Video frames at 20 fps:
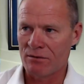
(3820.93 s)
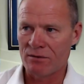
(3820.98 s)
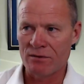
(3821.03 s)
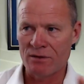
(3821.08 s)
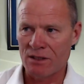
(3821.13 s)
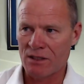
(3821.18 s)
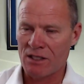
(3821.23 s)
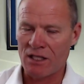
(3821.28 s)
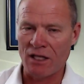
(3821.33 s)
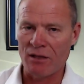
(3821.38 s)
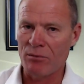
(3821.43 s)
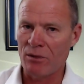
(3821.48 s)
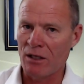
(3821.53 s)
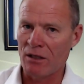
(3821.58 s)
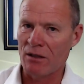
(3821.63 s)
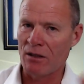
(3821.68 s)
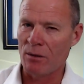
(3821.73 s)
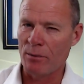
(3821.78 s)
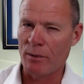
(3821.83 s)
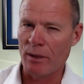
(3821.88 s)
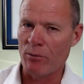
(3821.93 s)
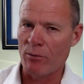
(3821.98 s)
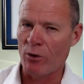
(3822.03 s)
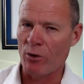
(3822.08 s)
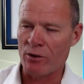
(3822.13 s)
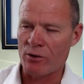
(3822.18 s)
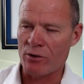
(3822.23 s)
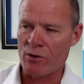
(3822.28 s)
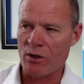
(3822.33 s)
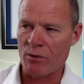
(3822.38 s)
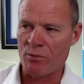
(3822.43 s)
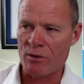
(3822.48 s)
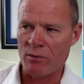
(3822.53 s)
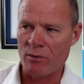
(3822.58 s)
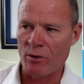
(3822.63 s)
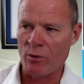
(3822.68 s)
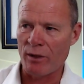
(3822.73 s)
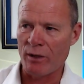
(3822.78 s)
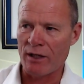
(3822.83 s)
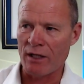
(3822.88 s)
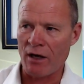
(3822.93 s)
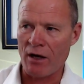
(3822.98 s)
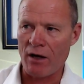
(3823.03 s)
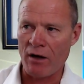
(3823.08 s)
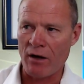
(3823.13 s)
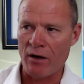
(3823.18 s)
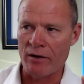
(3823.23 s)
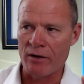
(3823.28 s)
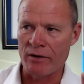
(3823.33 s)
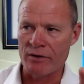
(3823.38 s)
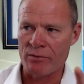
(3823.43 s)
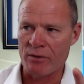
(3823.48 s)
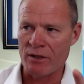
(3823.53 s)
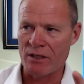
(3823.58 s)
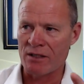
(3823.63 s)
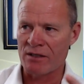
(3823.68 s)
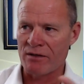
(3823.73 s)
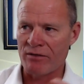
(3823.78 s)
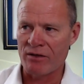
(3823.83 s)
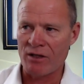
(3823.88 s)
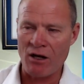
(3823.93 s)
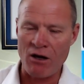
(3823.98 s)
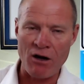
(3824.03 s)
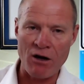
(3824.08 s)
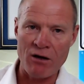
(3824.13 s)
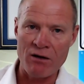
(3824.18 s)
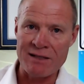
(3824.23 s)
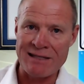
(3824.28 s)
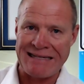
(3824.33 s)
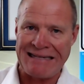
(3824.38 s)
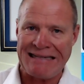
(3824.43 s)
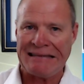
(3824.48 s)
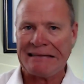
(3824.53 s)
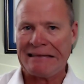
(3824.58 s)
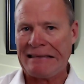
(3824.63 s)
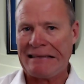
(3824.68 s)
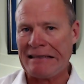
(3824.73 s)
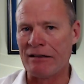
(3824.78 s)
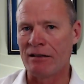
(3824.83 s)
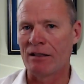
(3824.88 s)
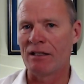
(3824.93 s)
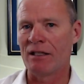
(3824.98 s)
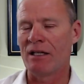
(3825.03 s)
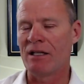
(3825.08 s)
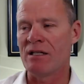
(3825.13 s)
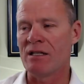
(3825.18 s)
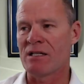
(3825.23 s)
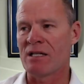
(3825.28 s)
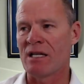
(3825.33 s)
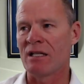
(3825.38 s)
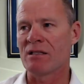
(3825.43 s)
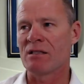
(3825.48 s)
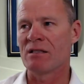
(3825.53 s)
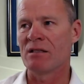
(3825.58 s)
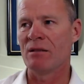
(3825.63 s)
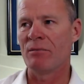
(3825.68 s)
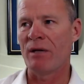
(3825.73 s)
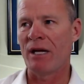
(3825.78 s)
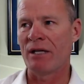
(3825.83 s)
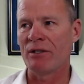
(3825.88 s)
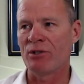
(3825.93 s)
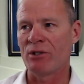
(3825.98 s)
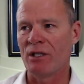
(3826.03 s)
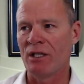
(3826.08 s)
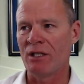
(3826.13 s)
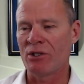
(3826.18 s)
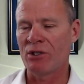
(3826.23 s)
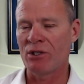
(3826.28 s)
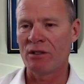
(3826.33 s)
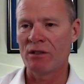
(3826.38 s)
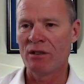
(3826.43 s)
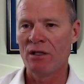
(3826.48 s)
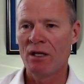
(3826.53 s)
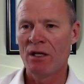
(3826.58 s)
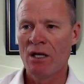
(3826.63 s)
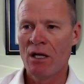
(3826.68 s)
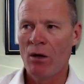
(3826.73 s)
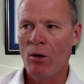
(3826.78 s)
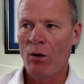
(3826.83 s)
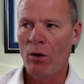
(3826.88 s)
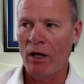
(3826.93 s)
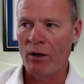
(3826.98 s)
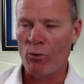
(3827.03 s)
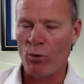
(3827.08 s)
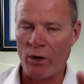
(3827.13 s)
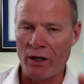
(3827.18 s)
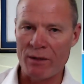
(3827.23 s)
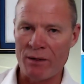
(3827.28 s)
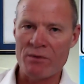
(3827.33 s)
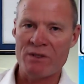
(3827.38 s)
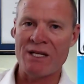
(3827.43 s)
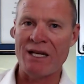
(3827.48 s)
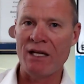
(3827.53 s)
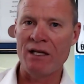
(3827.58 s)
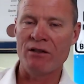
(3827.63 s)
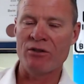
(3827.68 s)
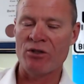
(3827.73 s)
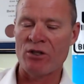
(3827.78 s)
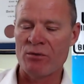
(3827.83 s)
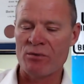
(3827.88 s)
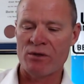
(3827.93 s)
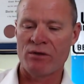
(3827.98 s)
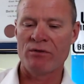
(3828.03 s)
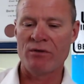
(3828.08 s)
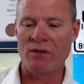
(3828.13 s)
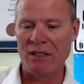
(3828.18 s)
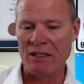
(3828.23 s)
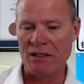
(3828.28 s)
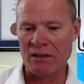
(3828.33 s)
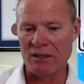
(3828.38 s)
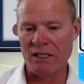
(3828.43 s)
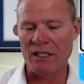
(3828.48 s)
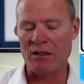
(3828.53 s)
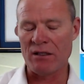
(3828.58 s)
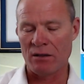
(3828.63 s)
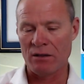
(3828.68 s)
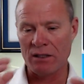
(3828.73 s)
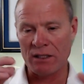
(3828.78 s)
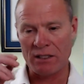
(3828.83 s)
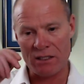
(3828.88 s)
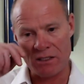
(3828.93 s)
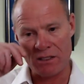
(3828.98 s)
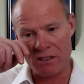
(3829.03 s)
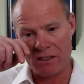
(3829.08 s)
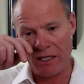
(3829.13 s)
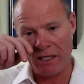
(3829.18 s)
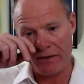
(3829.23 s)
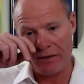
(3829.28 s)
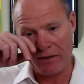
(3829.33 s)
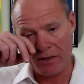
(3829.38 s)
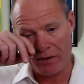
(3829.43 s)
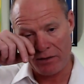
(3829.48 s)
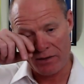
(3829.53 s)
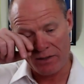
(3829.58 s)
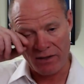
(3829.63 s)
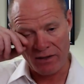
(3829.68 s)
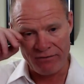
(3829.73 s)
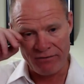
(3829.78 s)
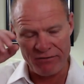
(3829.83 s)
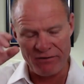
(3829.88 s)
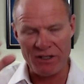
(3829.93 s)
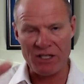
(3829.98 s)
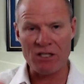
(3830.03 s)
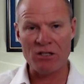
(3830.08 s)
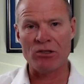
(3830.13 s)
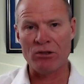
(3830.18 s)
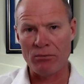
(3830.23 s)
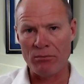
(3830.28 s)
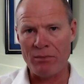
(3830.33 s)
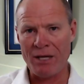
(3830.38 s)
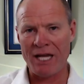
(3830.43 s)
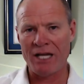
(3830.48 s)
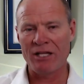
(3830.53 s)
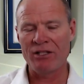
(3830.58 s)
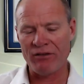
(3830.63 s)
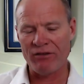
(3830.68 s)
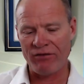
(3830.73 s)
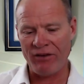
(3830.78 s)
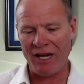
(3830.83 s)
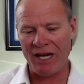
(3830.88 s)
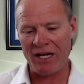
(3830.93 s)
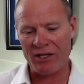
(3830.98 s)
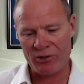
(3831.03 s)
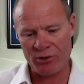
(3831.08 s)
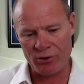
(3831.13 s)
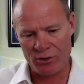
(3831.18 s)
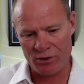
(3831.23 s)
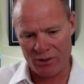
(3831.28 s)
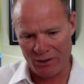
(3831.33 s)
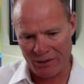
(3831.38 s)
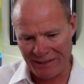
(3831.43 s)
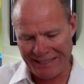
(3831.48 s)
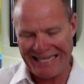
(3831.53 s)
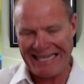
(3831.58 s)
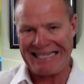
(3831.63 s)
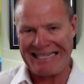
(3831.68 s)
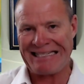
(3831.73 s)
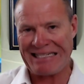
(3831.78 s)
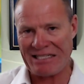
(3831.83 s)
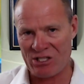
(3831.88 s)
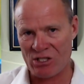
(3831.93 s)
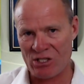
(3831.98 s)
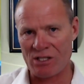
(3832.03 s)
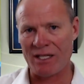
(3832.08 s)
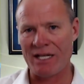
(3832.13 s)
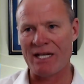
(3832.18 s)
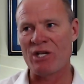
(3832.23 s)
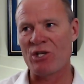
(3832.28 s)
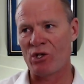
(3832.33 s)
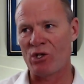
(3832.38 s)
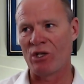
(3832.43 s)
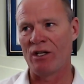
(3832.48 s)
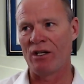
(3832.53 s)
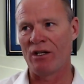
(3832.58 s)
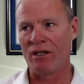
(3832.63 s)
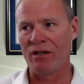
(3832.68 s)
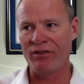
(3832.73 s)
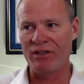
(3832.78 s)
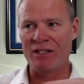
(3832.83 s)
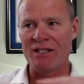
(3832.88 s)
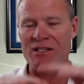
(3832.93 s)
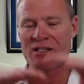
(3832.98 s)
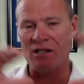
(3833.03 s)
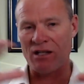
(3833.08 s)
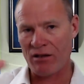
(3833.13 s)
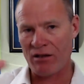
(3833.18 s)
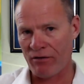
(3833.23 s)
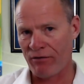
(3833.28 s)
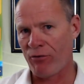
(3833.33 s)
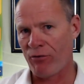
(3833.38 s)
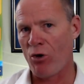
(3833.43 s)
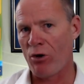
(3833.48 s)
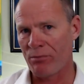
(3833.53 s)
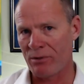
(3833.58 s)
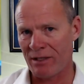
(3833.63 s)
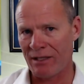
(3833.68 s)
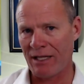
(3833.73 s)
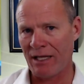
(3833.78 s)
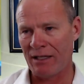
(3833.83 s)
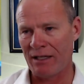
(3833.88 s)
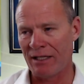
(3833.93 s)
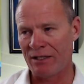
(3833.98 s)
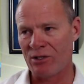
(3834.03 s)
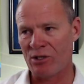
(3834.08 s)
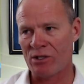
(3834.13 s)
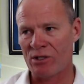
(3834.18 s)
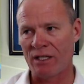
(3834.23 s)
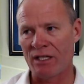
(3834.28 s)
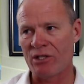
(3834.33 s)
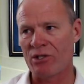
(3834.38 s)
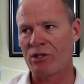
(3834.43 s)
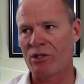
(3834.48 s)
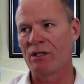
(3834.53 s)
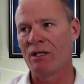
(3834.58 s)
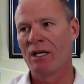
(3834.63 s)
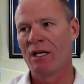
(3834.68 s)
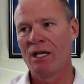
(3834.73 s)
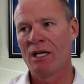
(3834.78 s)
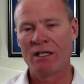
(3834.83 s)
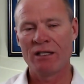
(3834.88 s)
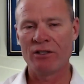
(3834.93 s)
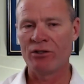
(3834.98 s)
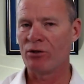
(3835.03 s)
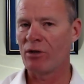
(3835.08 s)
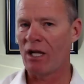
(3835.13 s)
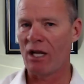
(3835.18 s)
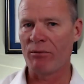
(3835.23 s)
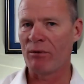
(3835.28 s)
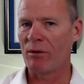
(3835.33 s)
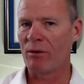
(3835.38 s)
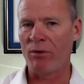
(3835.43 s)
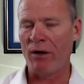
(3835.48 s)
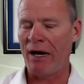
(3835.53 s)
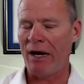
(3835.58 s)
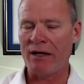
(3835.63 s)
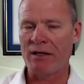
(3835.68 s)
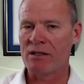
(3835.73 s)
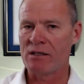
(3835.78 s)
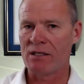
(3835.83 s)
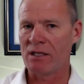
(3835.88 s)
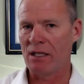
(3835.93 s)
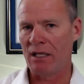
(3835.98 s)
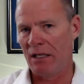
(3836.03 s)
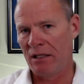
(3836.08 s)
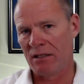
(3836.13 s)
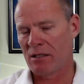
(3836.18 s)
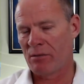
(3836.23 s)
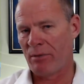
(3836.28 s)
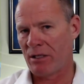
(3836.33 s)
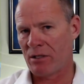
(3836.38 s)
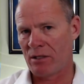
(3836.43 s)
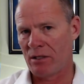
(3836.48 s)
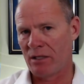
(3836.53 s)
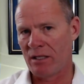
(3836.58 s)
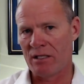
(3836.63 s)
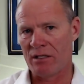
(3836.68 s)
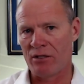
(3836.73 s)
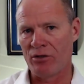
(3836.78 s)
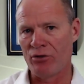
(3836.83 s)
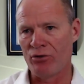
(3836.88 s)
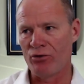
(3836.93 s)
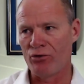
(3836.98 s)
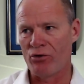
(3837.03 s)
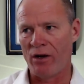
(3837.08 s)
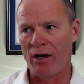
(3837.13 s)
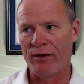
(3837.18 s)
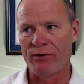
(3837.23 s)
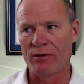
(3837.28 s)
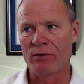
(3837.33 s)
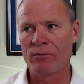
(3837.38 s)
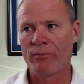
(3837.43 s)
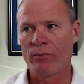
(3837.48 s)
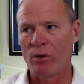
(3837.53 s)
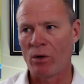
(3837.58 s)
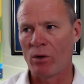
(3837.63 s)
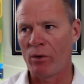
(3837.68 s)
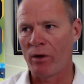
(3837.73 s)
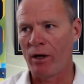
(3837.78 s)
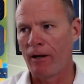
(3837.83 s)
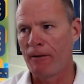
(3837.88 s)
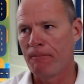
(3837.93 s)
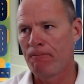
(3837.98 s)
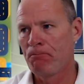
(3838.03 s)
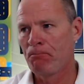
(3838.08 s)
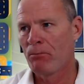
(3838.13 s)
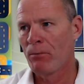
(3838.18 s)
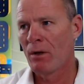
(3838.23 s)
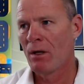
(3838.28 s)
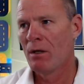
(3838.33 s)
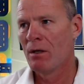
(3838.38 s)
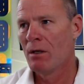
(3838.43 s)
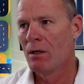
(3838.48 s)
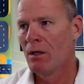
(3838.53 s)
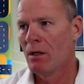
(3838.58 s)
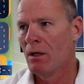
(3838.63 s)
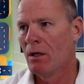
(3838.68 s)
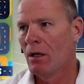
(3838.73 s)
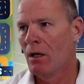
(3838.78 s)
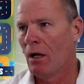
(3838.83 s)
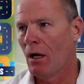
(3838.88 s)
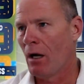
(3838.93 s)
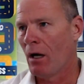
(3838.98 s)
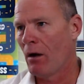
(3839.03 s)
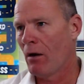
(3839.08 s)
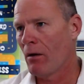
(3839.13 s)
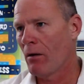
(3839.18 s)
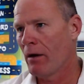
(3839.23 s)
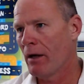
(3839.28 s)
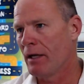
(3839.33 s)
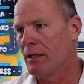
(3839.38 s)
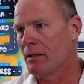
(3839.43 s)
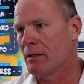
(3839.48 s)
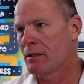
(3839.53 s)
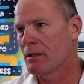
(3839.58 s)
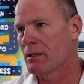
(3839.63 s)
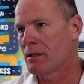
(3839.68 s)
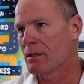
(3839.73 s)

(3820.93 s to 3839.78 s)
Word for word: send me a little bit more description about what that car is, because if the car is illegal in any sense of the imagination, and what I'm saying in terms of illegal is that there is a vehicle manufacturer's legislation, and if it doesn't conform to that legislation, then you can't be practicing it, especially as a new driver. Okay? All right.